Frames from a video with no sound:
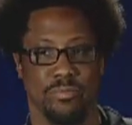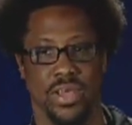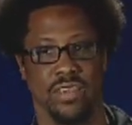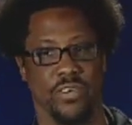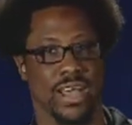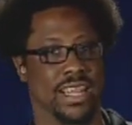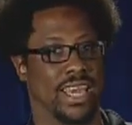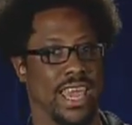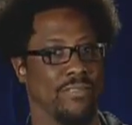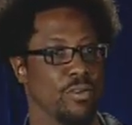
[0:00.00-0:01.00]
Many of you act
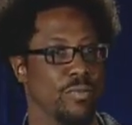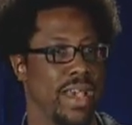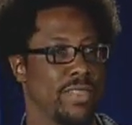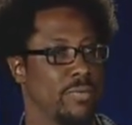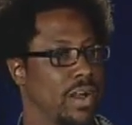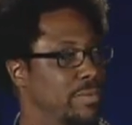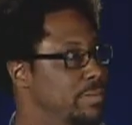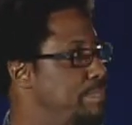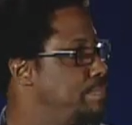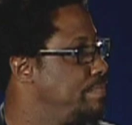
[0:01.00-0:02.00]
like I gave you a math
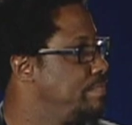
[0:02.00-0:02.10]
problem.